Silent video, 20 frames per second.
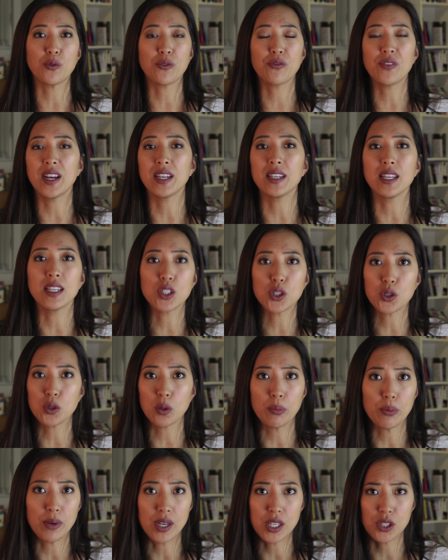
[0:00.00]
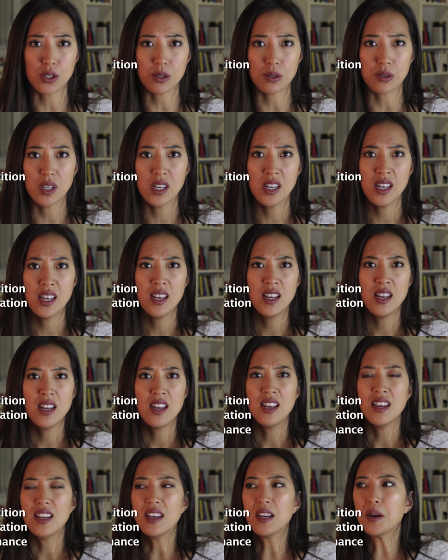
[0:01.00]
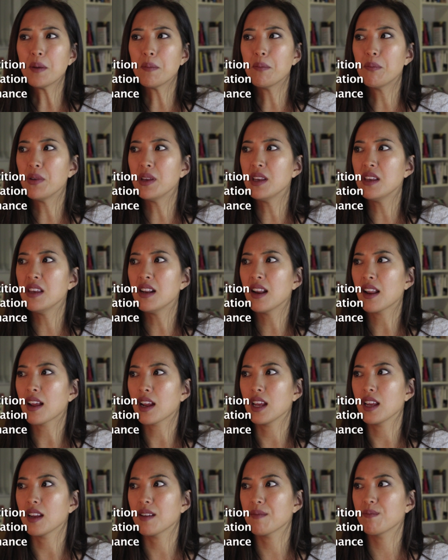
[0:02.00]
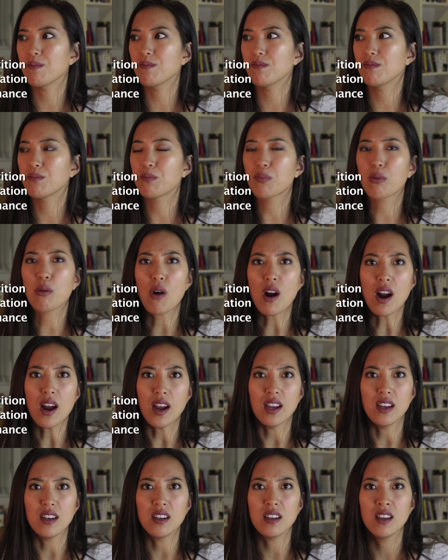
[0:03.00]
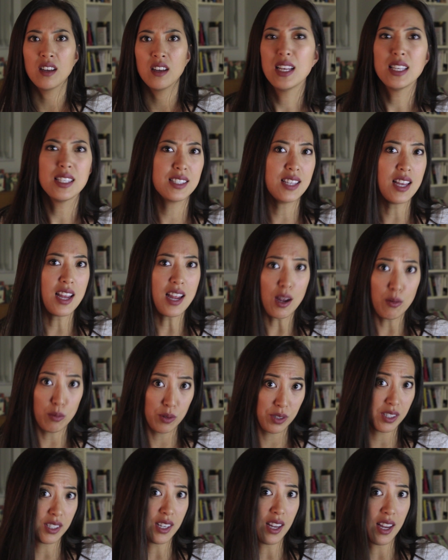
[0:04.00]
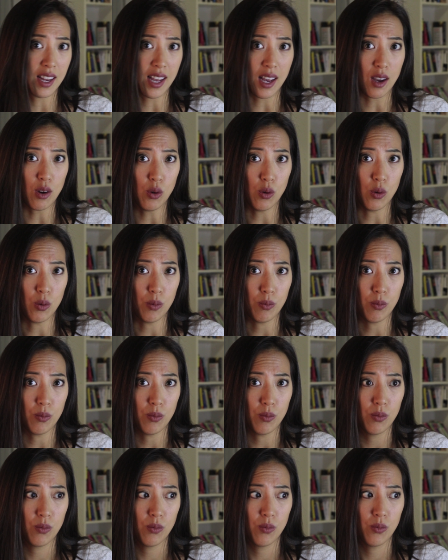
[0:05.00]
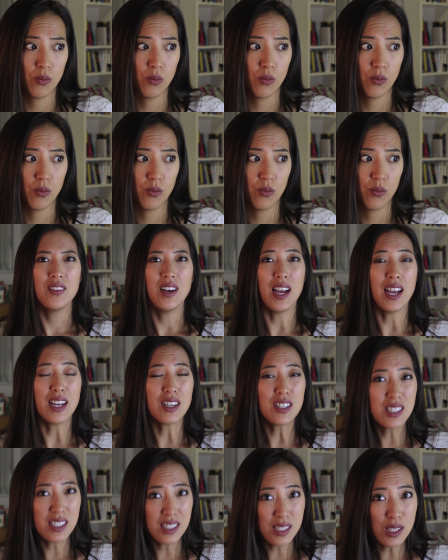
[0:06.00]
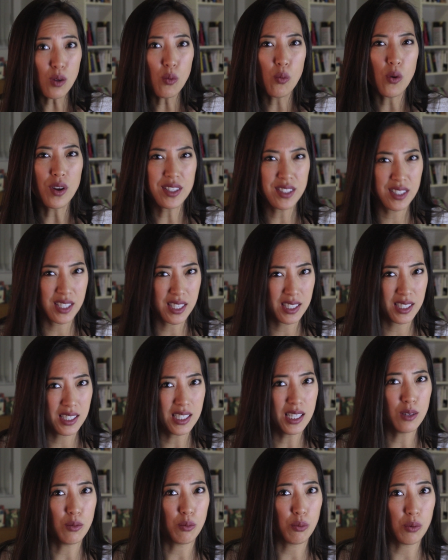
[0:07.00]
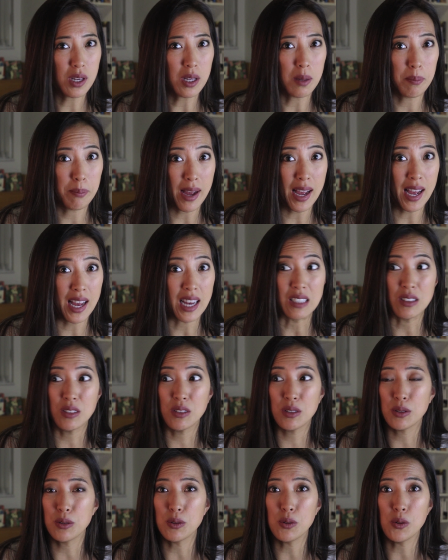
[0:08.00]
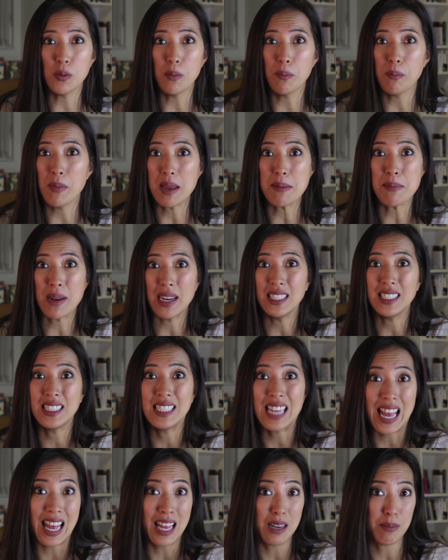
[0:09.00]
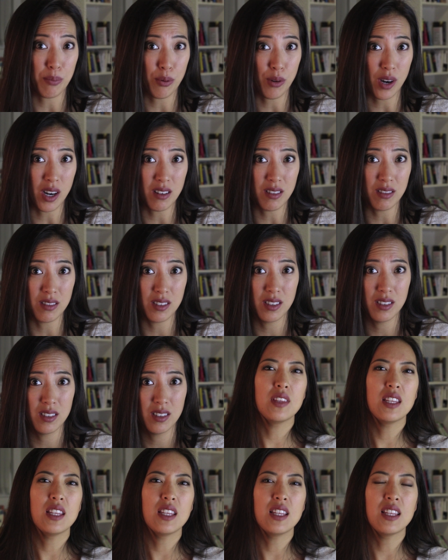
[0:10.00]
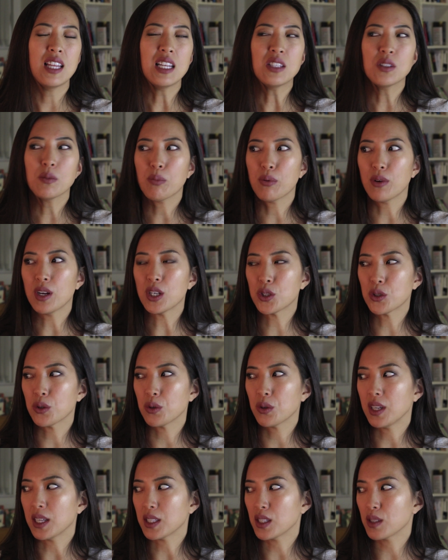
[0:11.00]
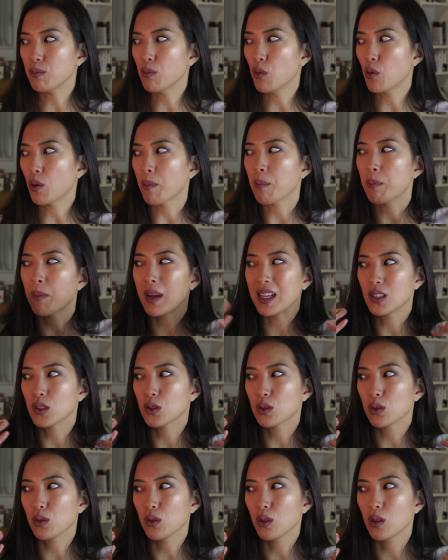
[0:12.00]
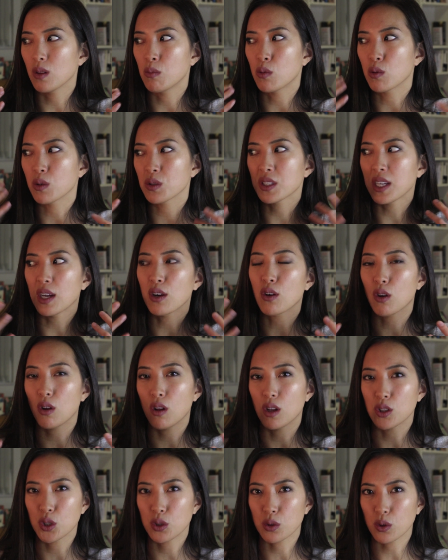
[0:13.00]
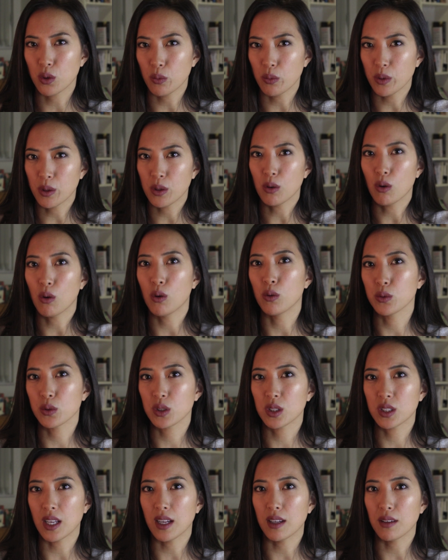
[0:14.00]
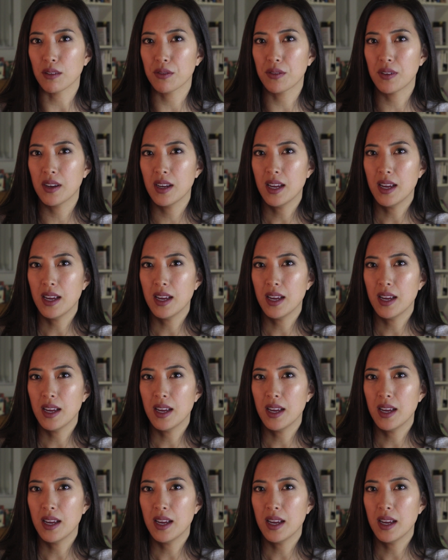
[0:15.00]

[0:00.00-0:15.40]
or financial pressure. It could be like pride. Say I was staying at home. I could still want to succeed real bad to make my dad proud. That's a pressure that's more mental, more psychological with your own self.